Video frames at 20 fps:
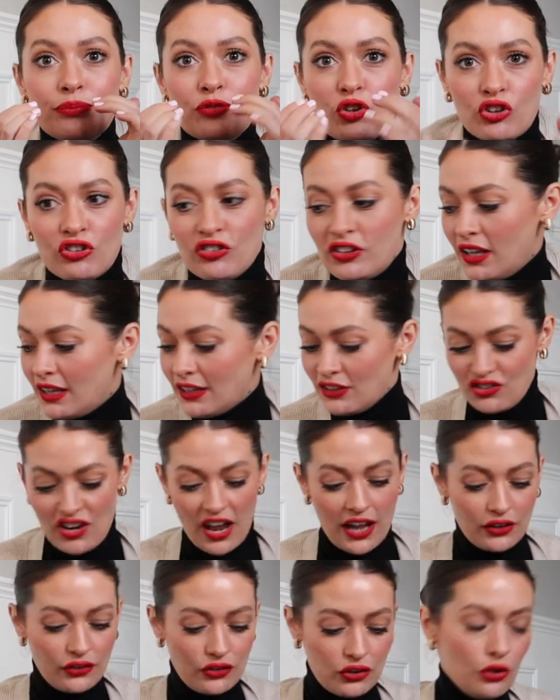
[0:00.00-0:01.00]
just sitting
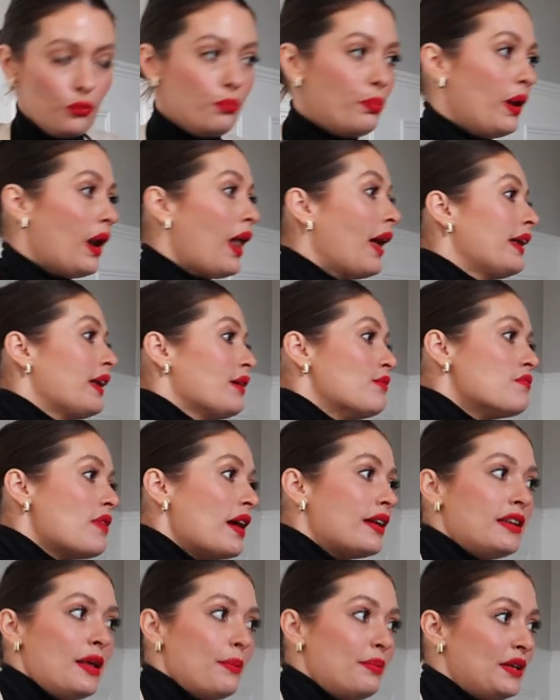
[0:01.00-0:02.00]
chatting to you but like in
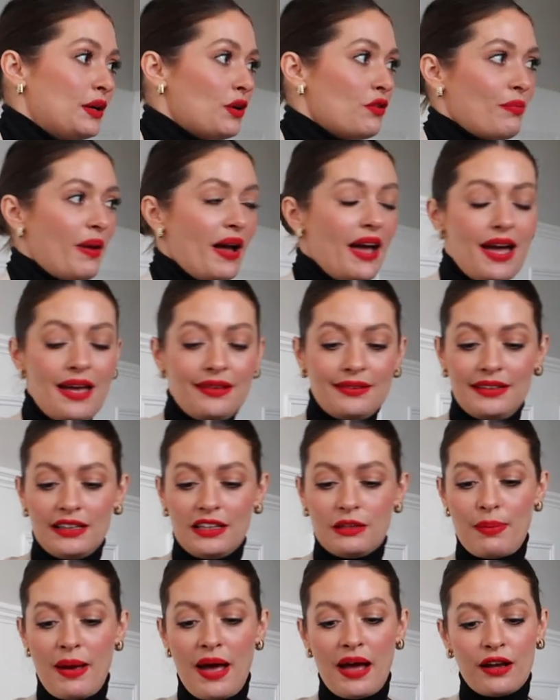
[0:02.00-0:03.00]
red lipstick with my hair
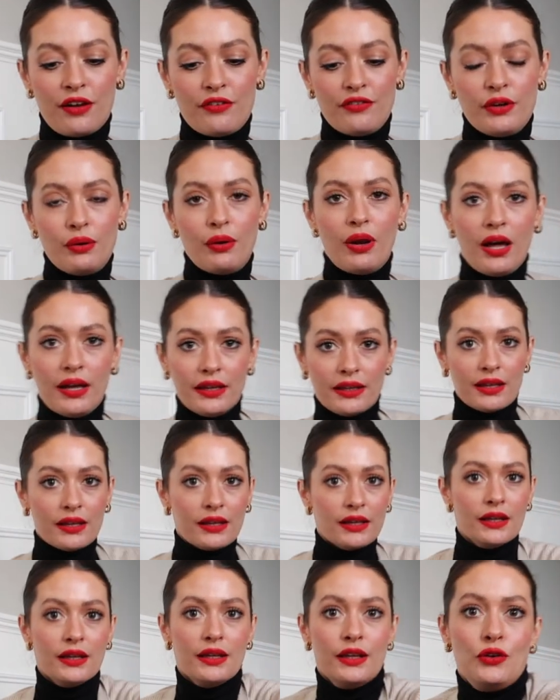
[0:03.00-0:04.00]
slicked back I feel like
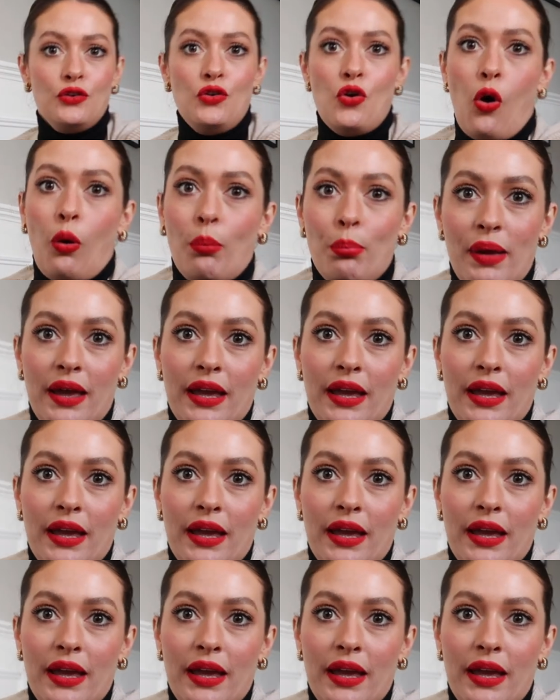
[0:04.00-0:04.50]
not